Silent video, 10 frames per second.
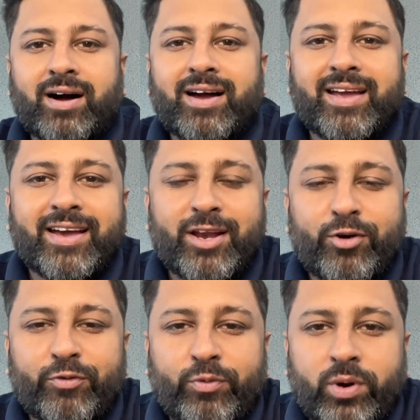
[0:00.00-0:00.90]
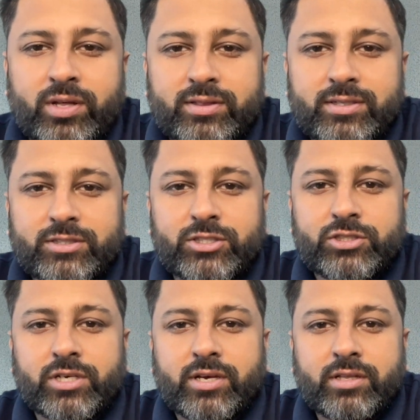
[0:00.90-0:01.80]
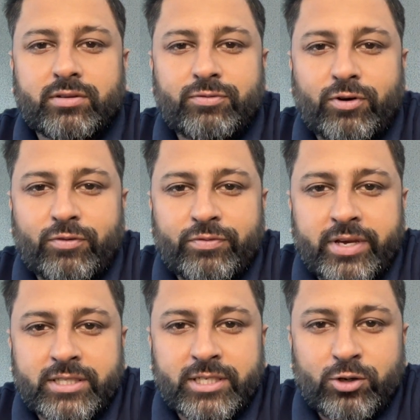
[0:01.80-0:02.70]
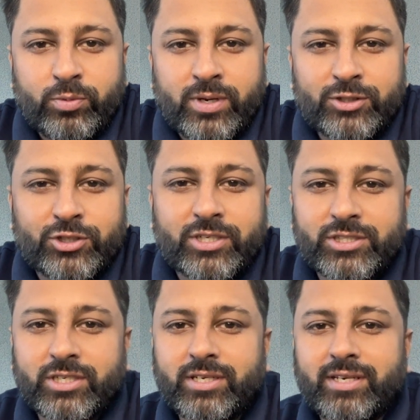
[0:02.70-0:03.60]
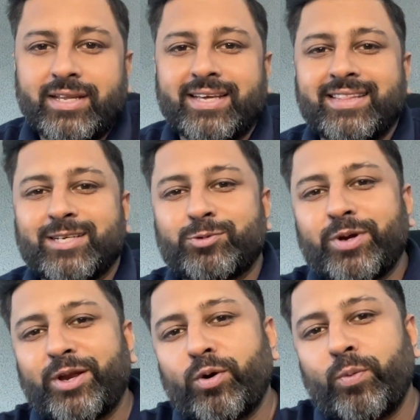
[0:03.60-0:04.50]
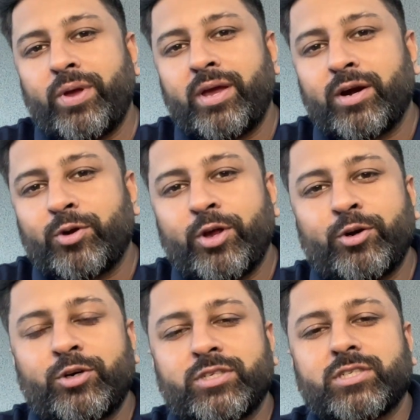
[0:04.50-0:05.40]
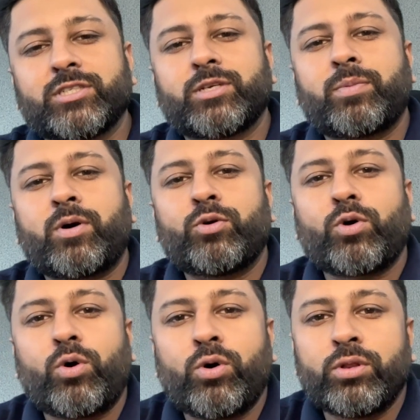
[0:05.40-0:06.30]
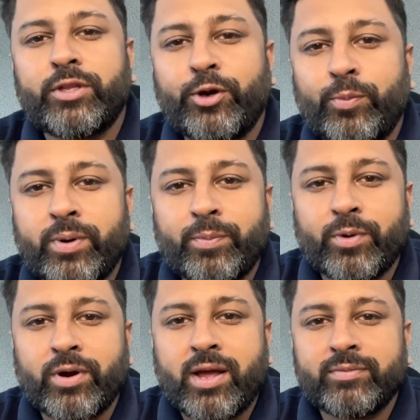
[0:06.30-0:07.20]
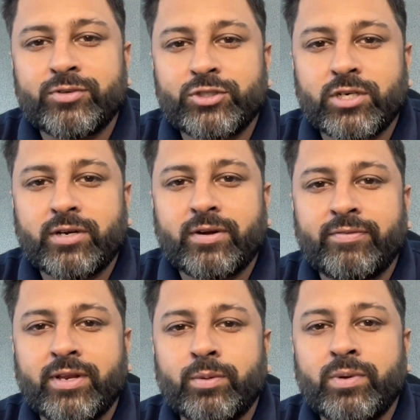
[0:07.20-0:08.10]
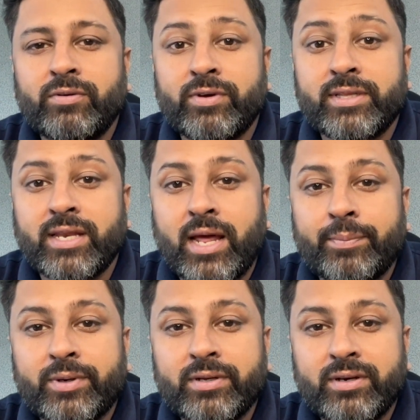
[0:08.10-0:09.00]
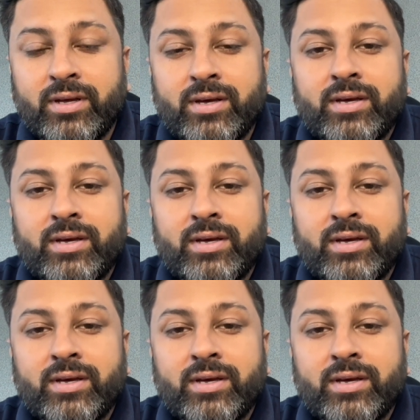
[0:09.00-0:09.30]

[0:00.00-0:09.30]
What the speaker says: Hi, hello everyone. This is Chakit from VAC Global Education. In this video, we are going to discuss about all the open programs which are available with Lambton.